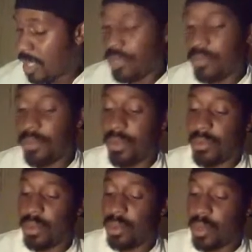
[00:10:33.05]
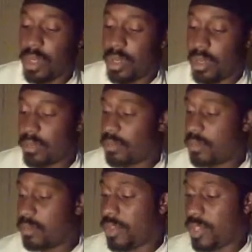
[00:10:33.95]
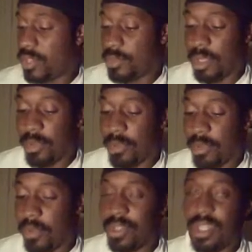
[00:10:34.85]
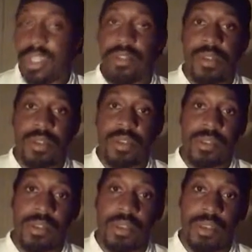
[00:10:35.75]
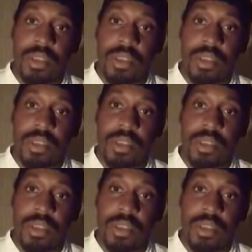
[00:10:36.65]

in the flow of food where things become the most dangerous.